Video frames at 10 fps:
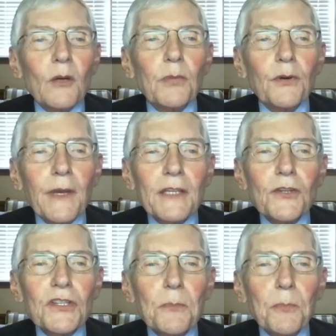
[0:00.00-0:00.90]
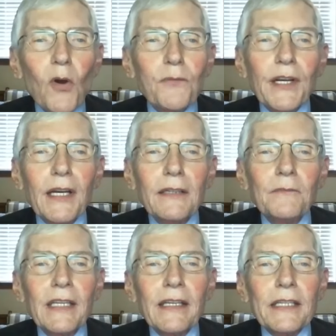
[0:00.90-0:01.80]
Professor Sepulveda
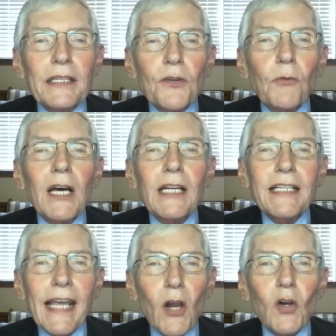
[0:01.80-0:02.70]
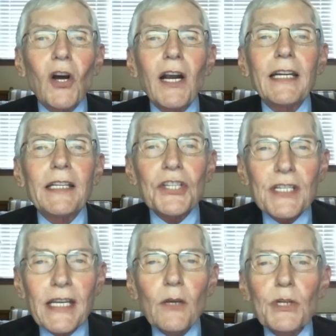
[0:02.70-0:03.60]
is the Ron Calgaard
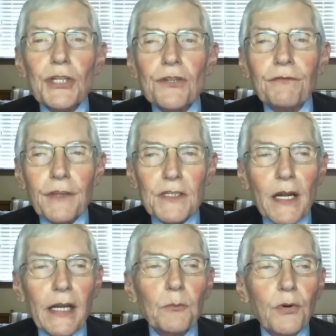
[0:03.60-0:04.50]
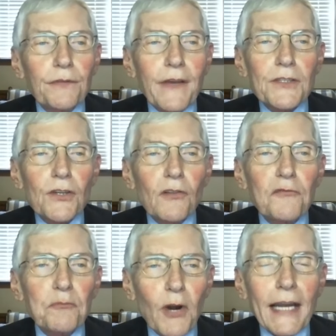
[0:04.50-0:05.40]
Distinguished Visiting Professor
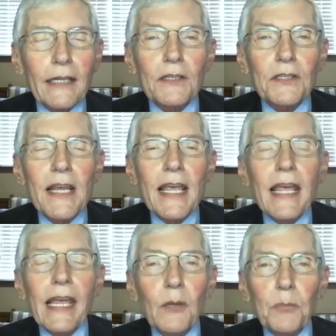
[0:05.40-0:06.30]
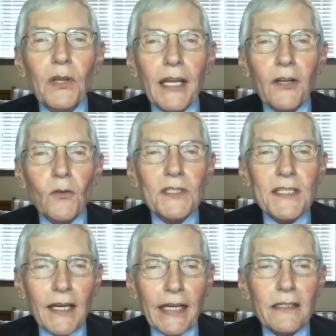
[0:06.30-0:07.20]
of Practice in Political
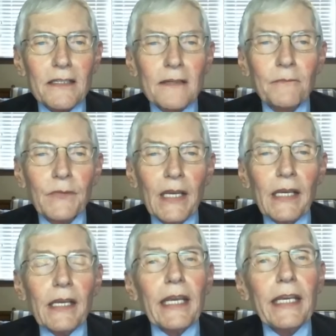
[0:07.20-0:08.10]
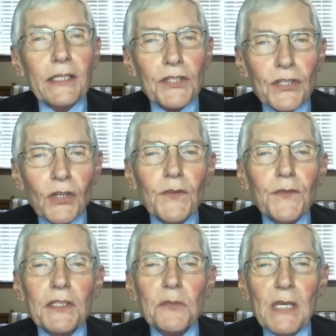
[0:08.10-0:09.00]
Science. He has
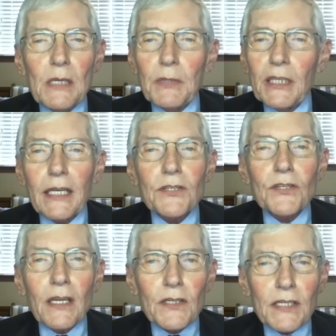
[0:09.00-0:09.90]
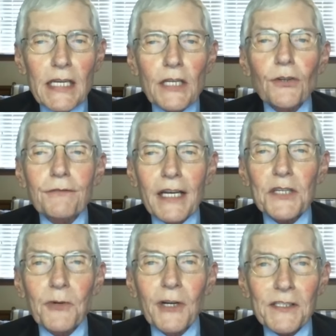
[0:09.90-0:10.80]
served as PBS Senior
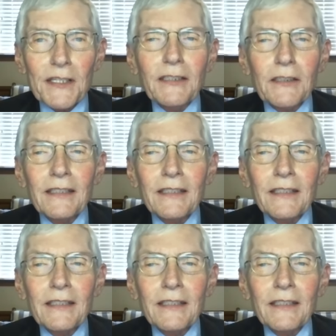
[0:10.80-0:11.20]
Vice President,